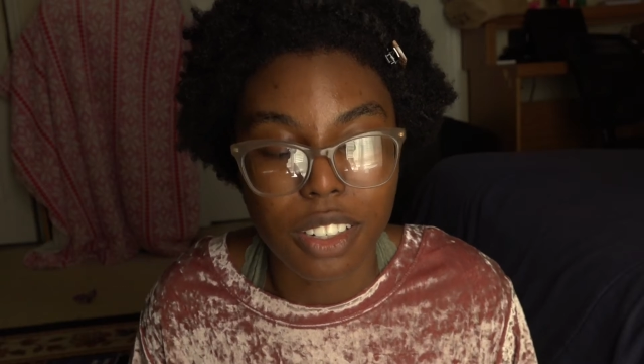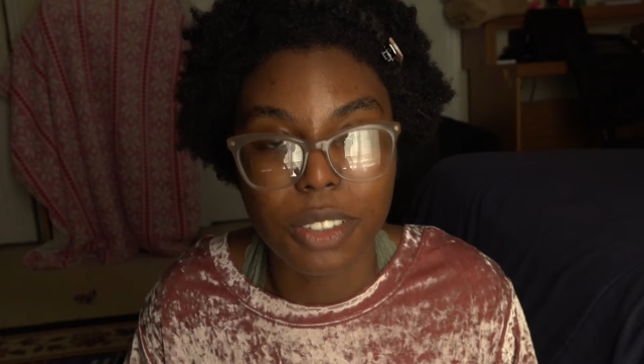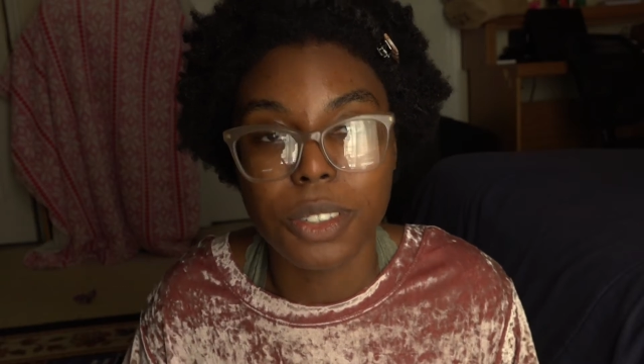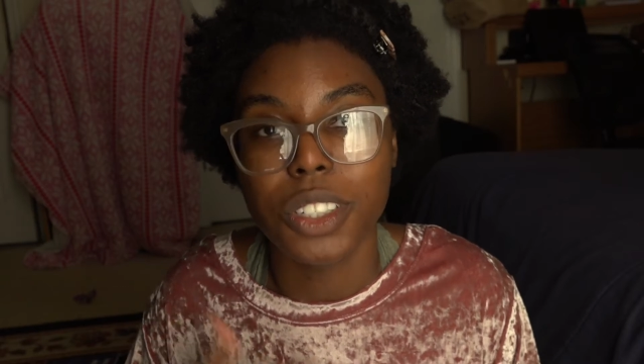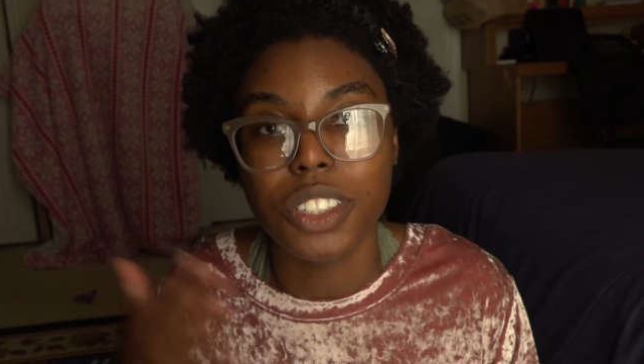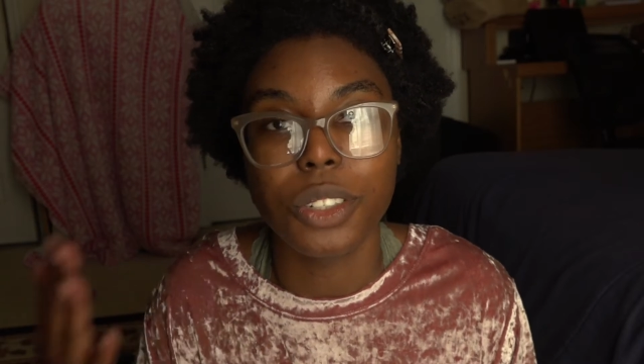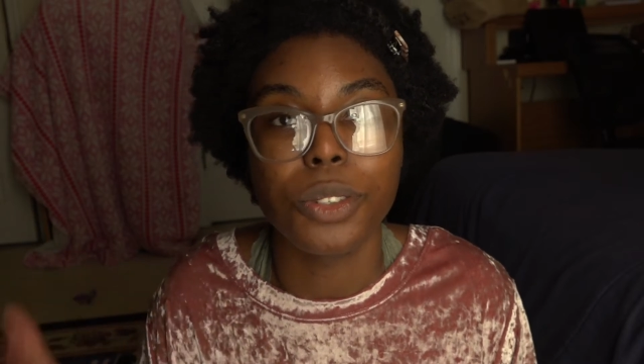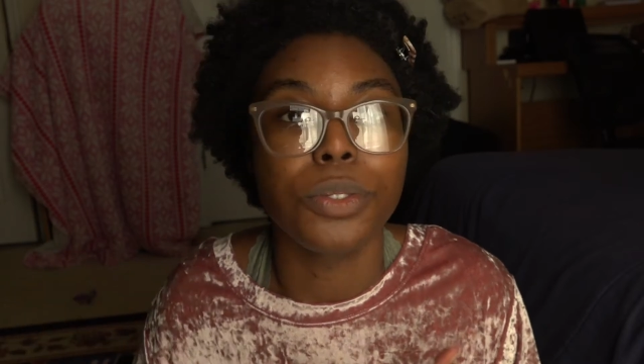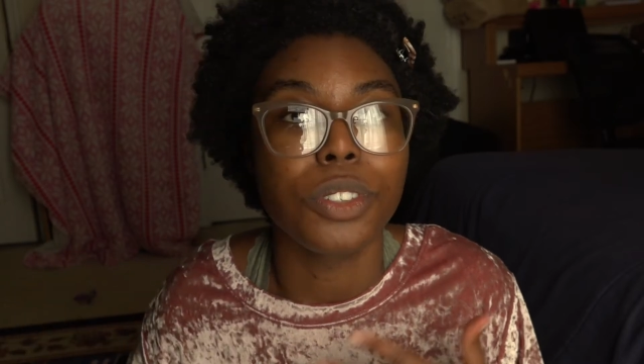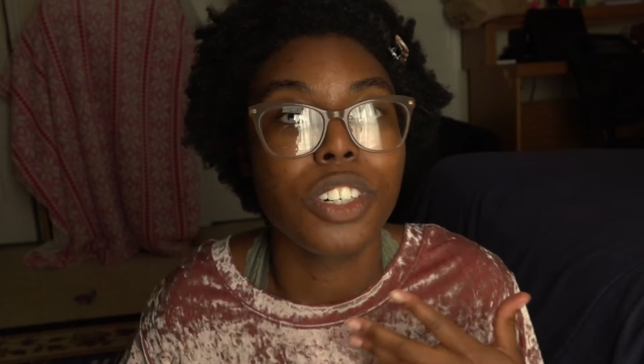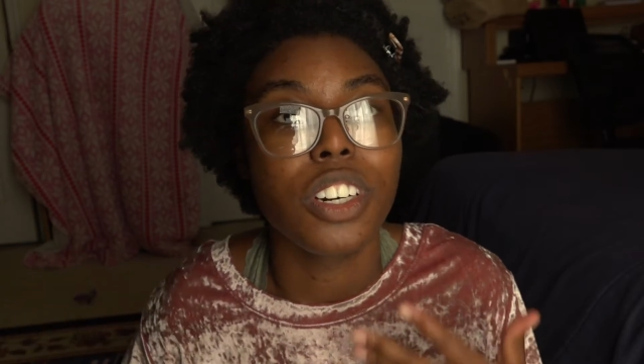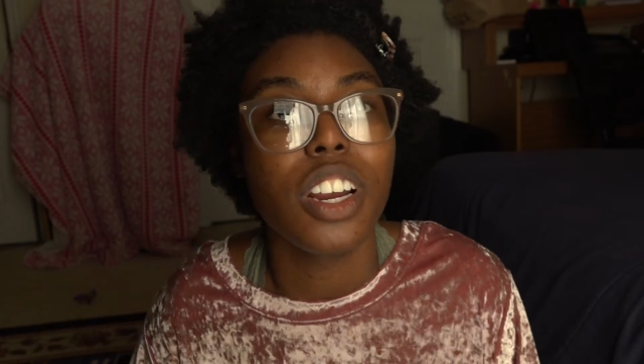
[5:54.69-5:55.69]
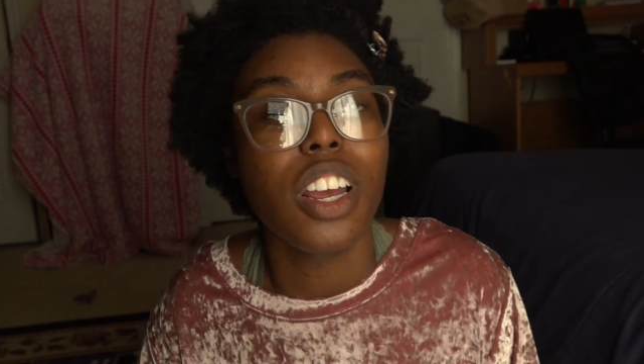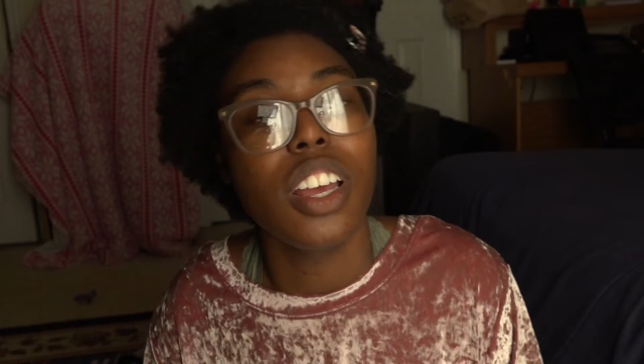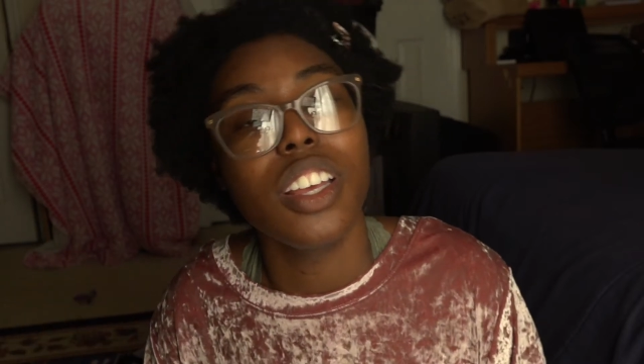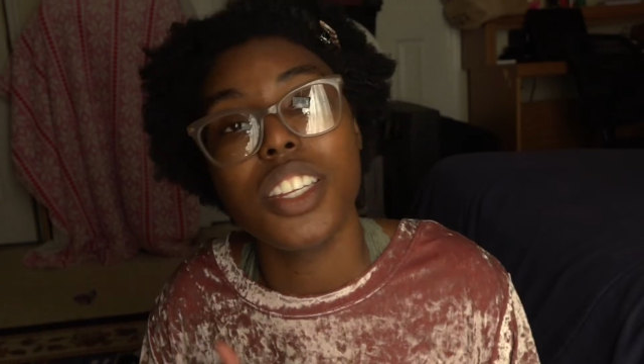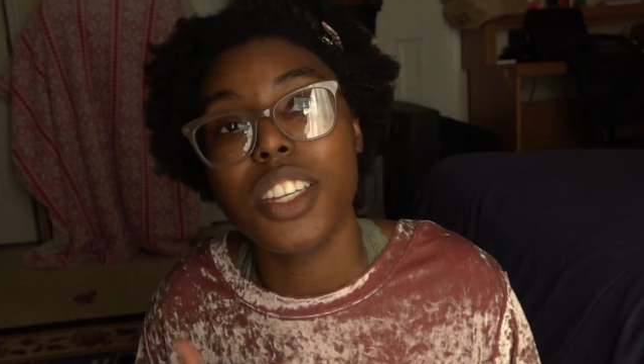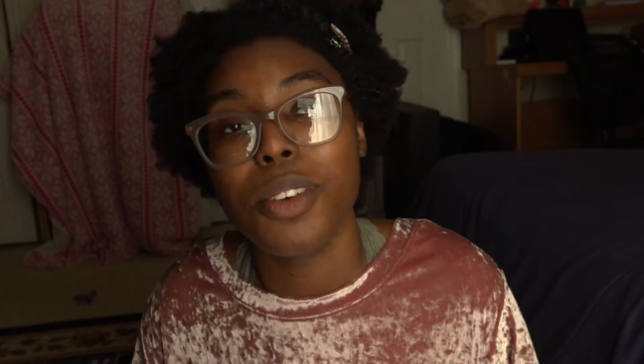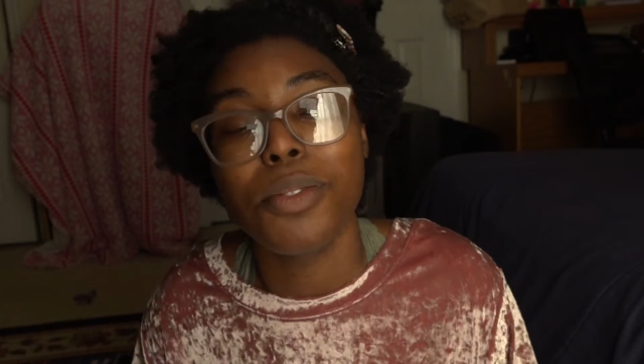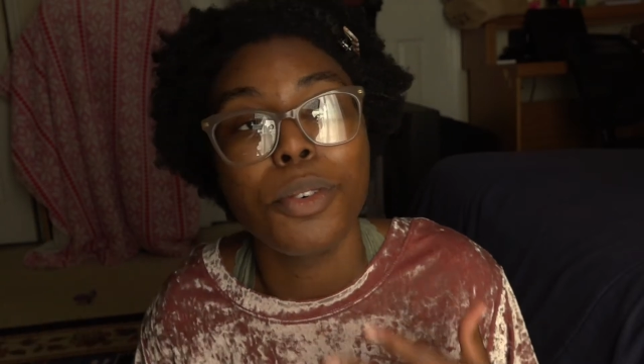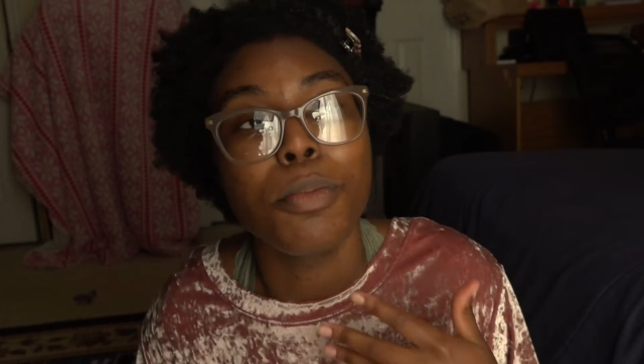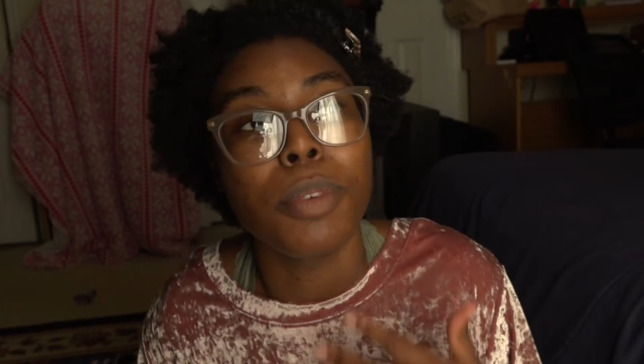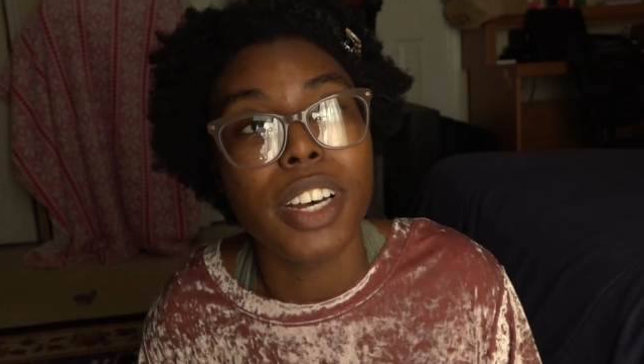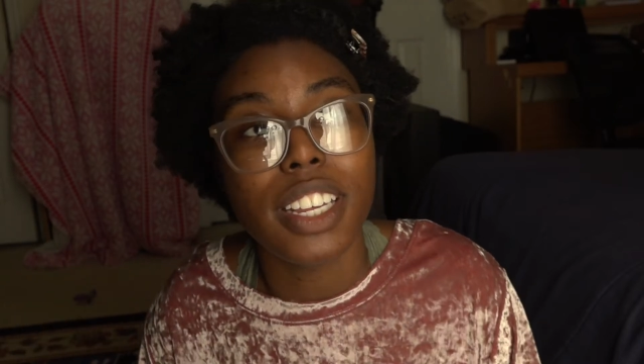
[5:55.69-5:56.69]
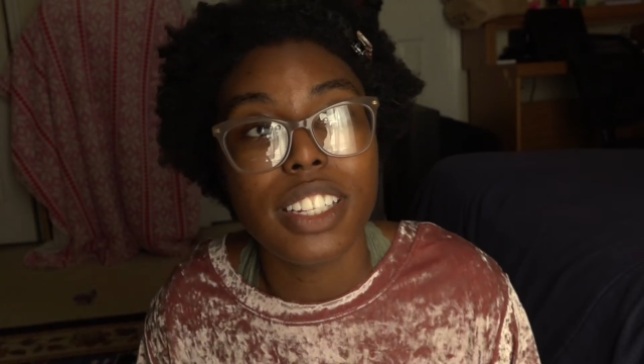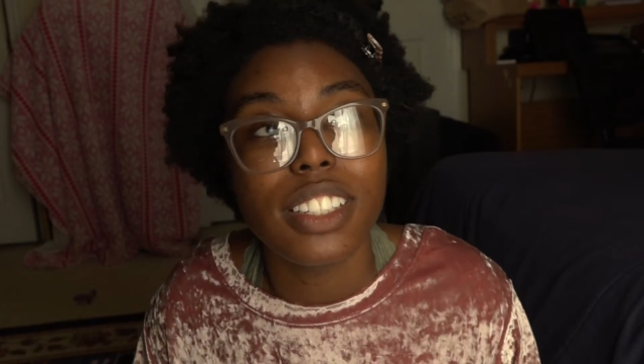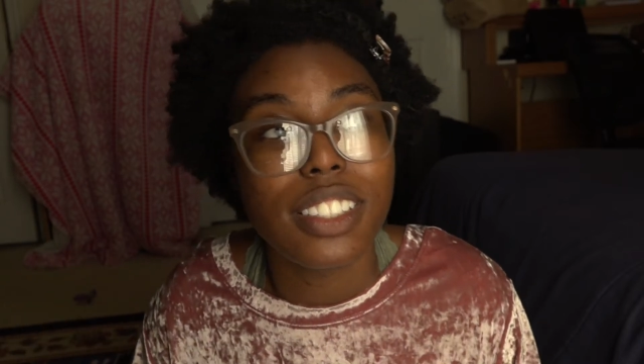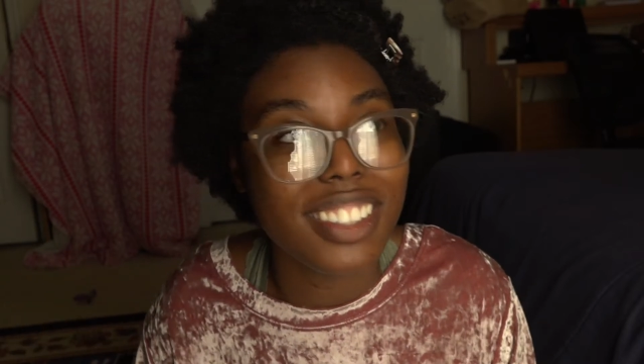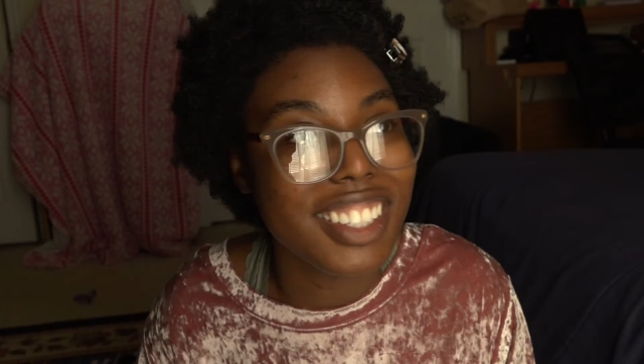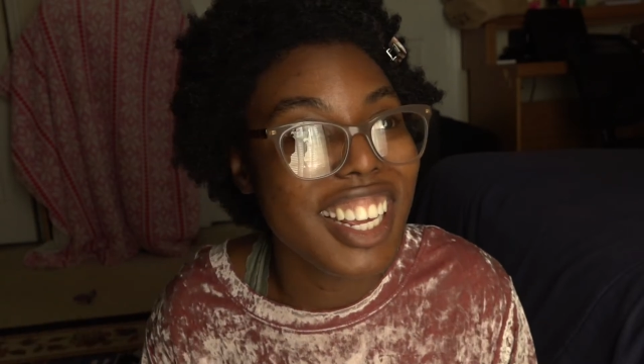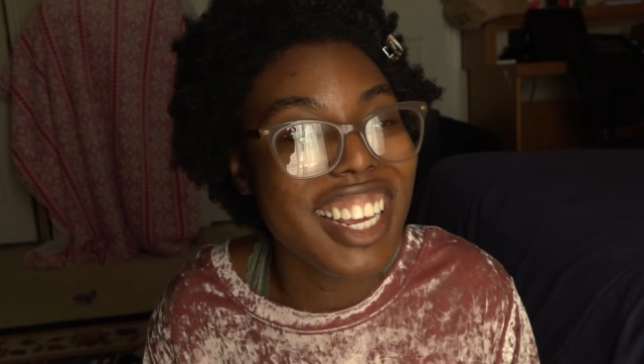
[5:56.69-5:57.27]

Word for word: of course, over several months